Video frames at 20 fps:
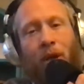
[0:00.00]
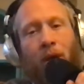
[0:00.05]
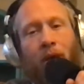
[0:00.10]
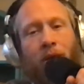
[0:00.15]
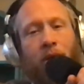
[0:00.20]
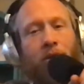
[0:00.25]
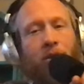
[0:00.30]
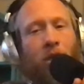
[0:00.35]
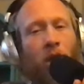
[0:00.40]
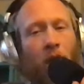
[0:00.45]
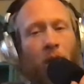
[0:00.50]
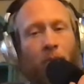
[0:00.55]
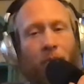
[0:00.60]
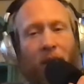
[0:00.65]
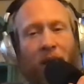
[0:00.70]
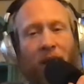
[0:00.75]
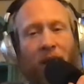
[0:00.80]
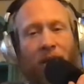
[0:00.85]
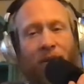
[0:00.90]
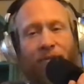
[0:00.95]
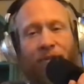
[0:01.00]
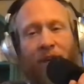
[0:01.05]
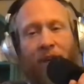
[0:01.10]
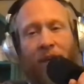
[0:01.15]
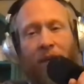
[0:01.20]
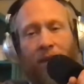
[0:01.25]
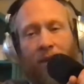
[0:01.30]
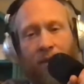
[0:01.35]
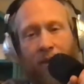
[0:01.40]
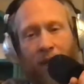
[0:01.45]
The tarp
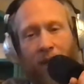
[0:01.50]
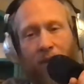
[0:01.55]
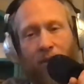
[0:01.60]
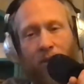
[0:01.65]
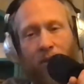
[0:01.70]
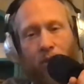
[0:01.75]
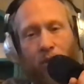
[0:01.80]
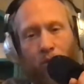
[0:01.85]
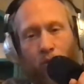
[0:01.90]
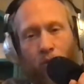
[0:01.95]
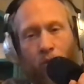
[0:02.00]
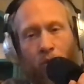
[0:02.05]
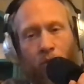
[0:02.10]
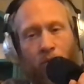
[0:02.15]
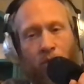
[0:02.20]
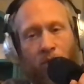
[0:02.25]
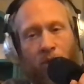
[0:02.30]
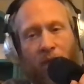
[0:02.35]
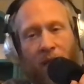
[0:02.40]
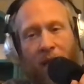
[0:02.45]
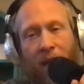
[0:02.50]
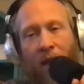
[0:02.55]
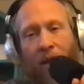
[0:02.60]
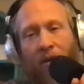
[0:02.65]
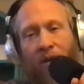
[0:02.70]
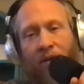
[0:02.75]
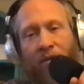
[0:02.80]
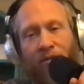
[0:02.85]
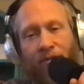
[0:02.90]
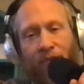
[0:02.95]
elevated, then swooshed
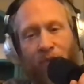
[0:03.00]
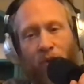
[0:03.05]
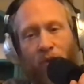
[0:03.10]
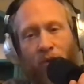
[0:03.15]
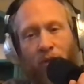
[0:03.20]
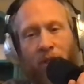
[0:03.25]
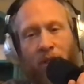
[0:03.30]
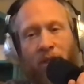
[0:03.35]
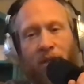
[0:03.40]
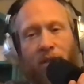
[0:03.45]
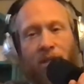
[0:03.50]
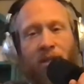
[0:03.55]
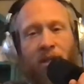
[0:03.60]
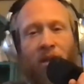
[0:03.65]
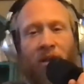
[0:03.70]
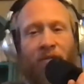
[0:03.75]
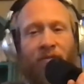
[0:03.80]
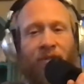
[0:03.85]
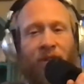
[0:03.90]
down and folded itself